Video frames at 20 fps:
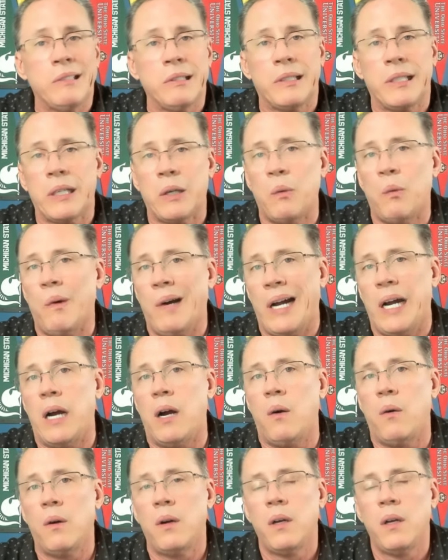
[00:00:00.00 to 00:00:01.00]
You're thinking,
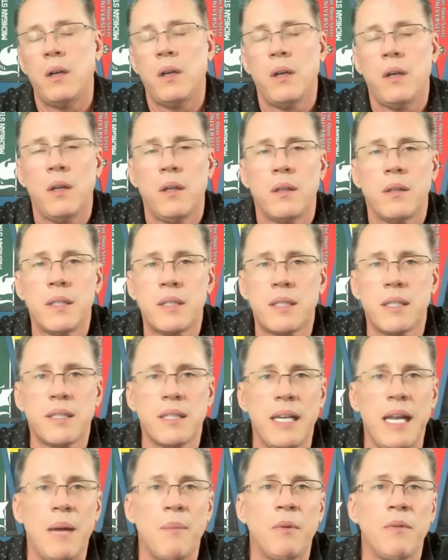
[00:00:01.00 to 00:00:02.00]
wow, this
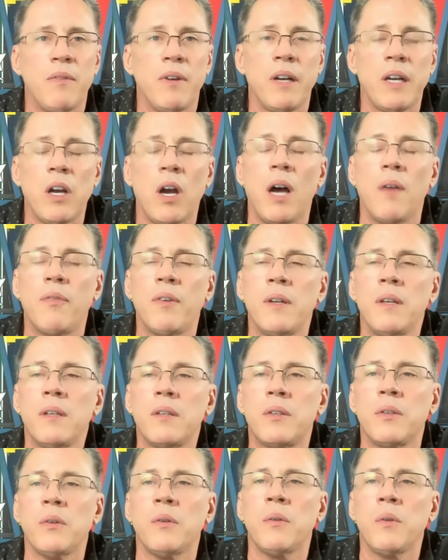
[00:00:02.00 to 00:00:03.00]
doesn't happen very
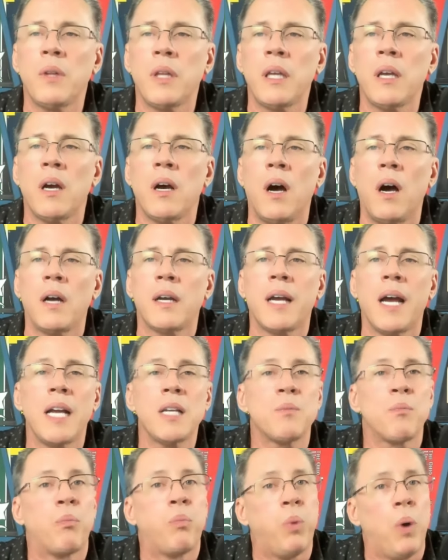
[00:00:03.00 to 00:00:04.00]
often to the
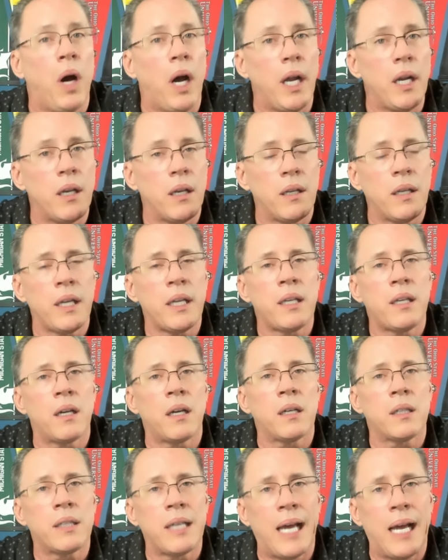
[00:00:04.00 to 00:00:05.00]
Hawkeyes. But they
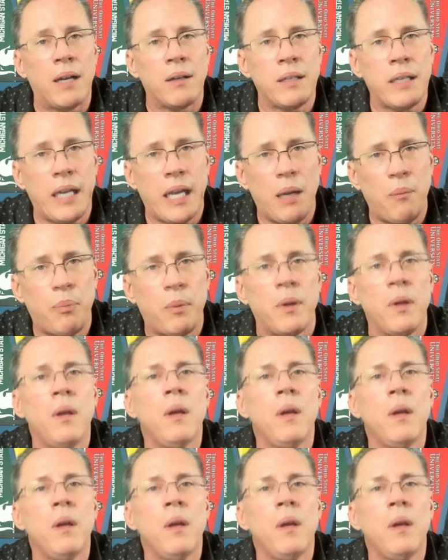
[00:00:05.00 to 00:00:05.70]
dug down deep,